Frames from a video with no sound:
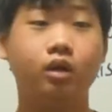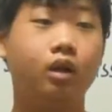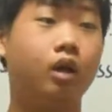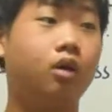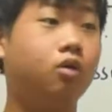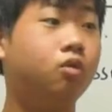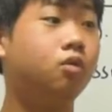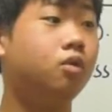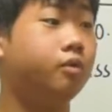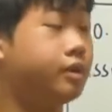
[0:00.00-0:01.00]
Now
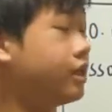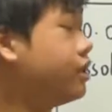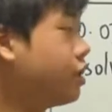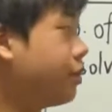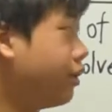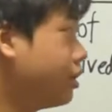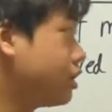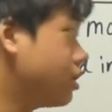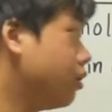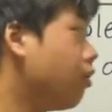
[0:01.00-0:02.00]
we can think about
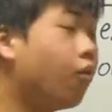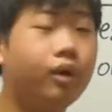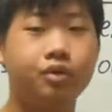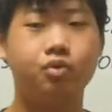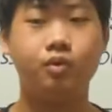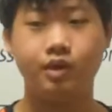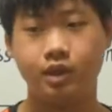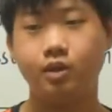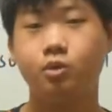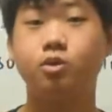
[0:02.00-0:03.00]
it. What do we
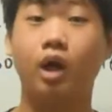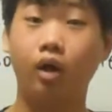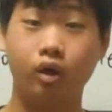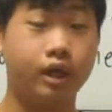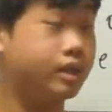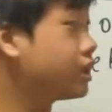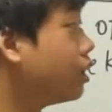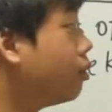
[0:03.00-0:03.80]
need to calculate